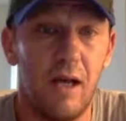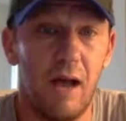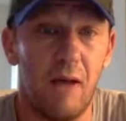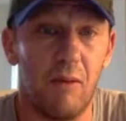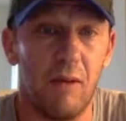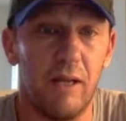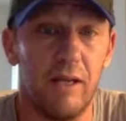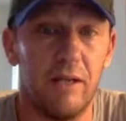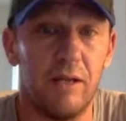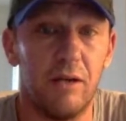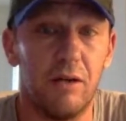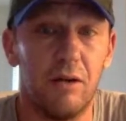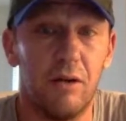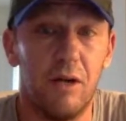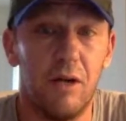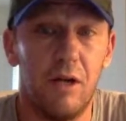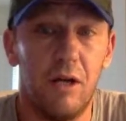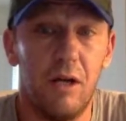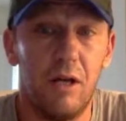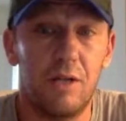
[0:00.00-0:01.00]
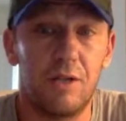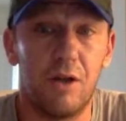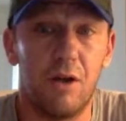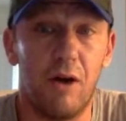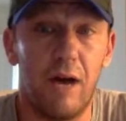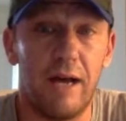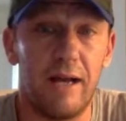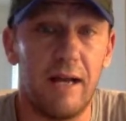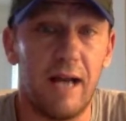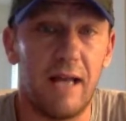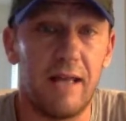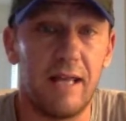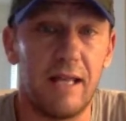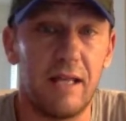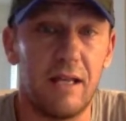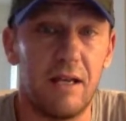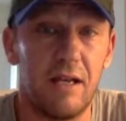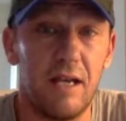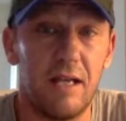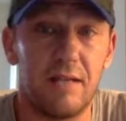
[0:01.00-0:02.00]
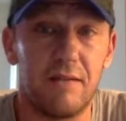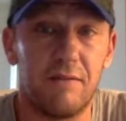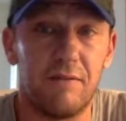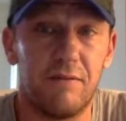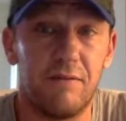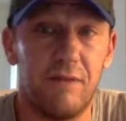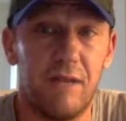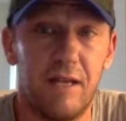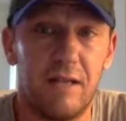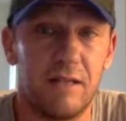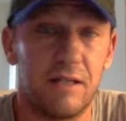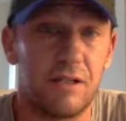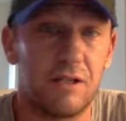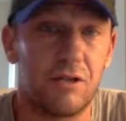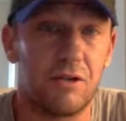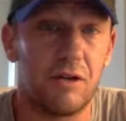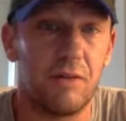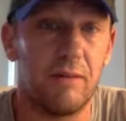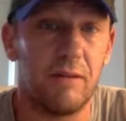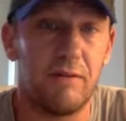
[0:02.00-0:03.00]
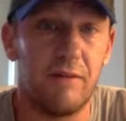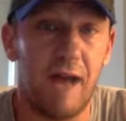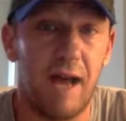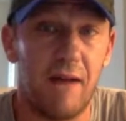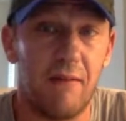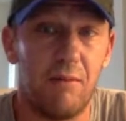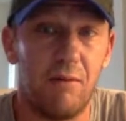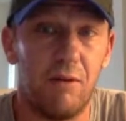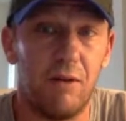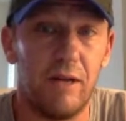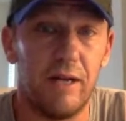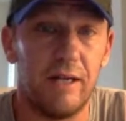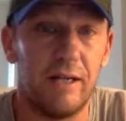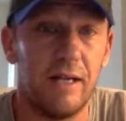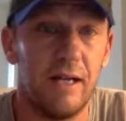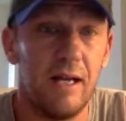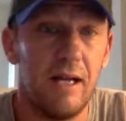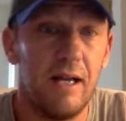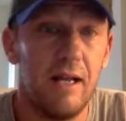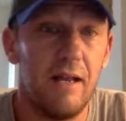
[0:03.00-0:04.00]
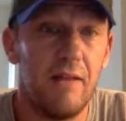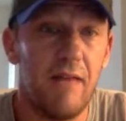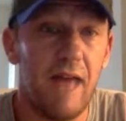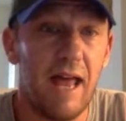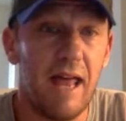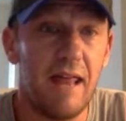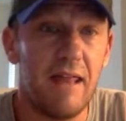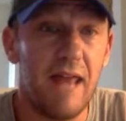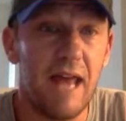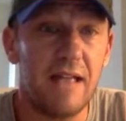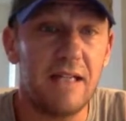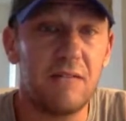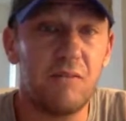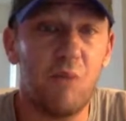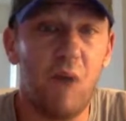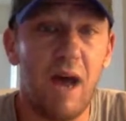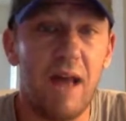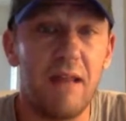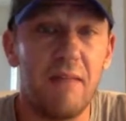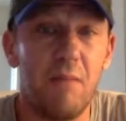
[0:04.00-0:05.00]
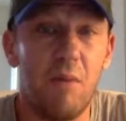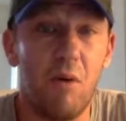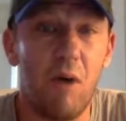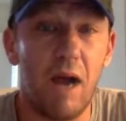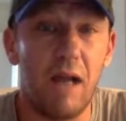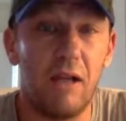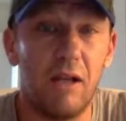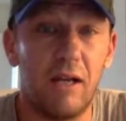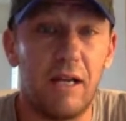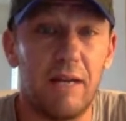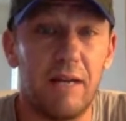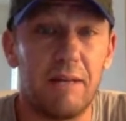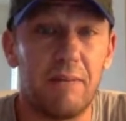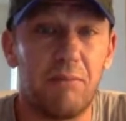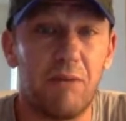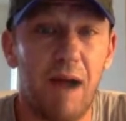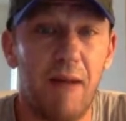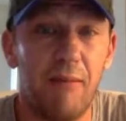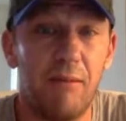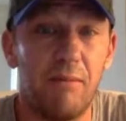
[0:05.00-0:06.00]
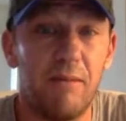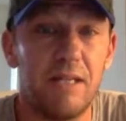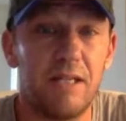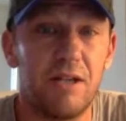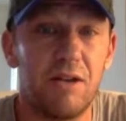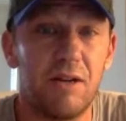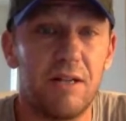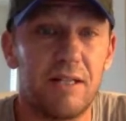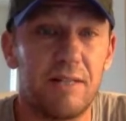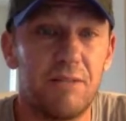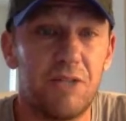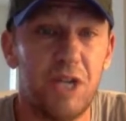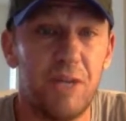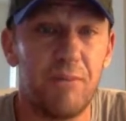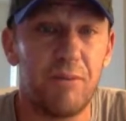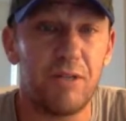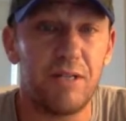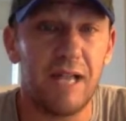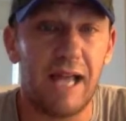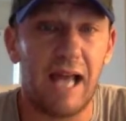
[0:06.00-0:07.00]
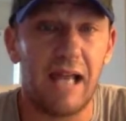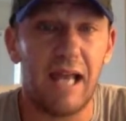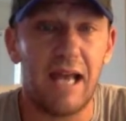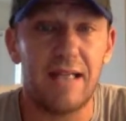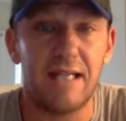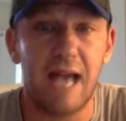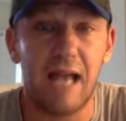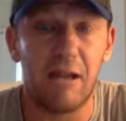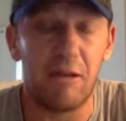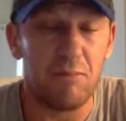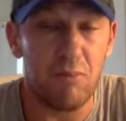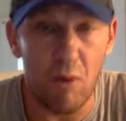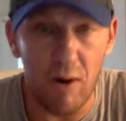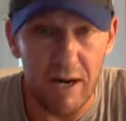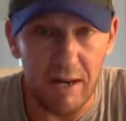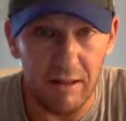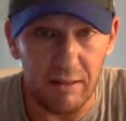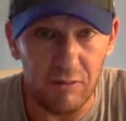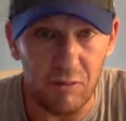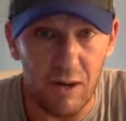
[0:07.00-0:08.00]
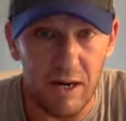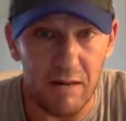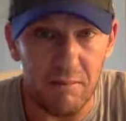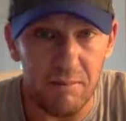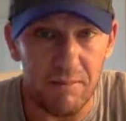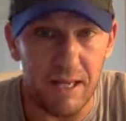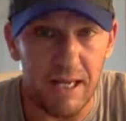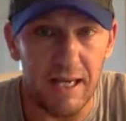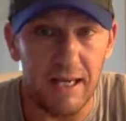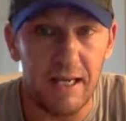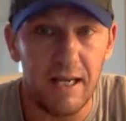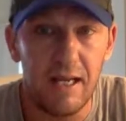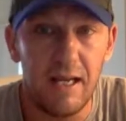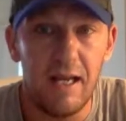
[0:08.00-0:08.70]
I really do. So I think he's extremely viable, and that's why the more I look at it, the problem is there is some cheaper. Like I like Tyler Boyd quite a bit.